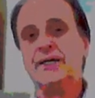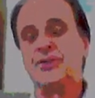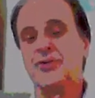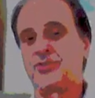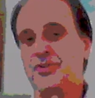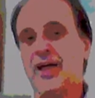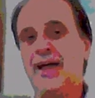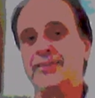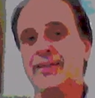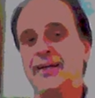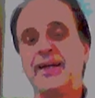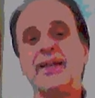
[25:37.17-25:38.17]
to say
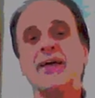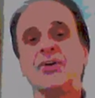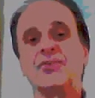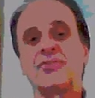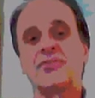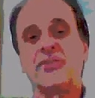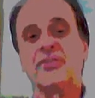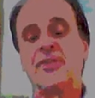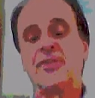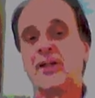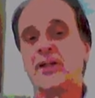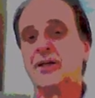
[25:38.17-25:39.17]
that it is
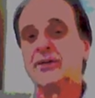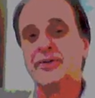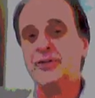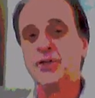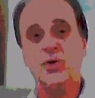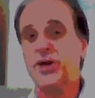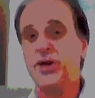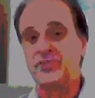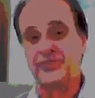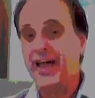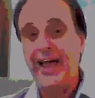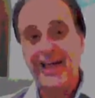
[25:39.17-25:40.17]
the
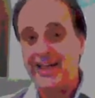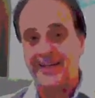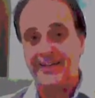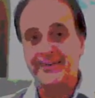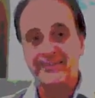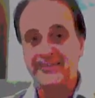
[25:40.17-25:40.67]
USA